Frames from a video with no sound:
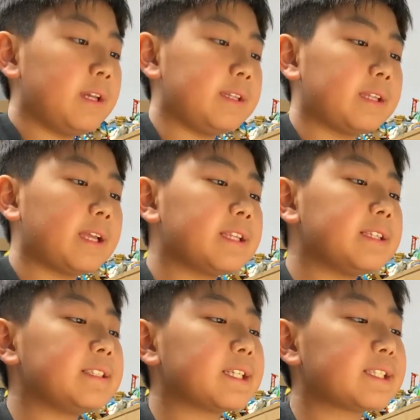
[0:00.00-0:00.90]

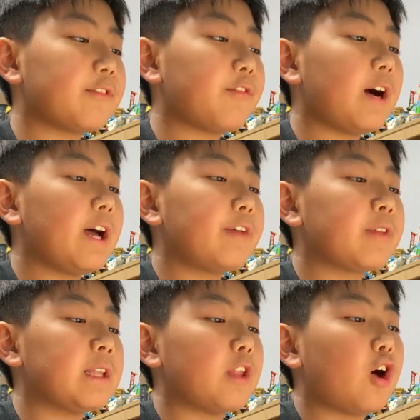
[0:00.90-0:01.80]
1965,
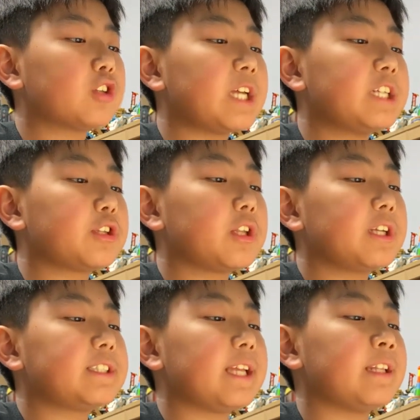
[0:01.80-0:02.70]
in Los
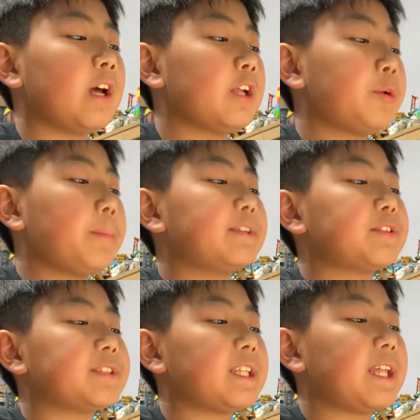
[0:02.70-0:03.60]
Angeles and other major
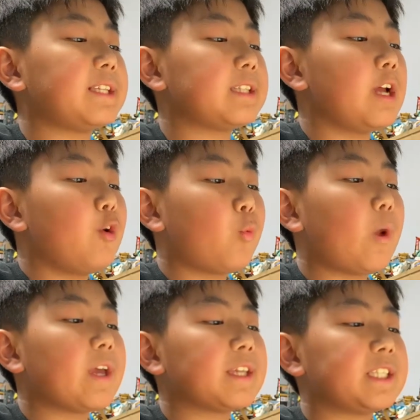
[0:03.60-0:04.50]
cities,
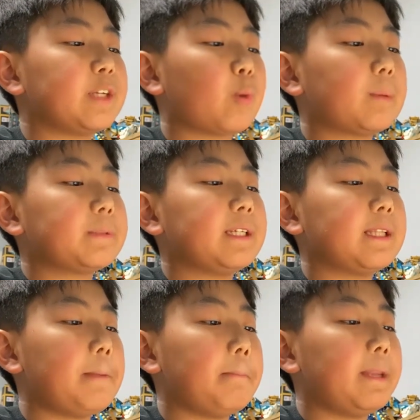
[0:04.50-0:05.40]
riots erupted
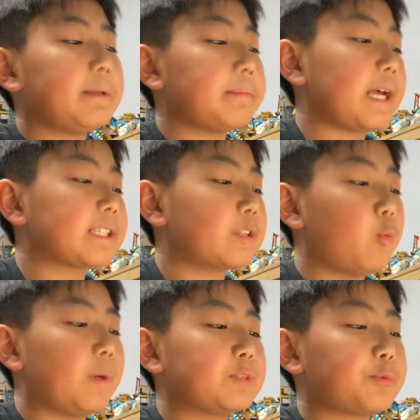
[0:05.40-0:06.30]
and many blacks and
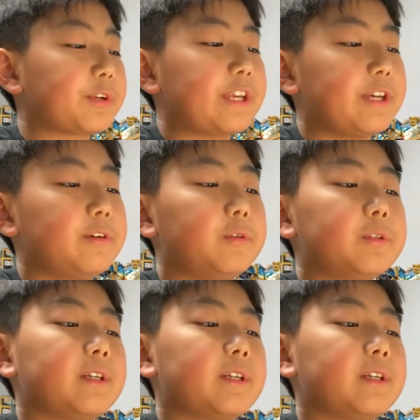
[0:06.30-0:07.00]
whites were killed.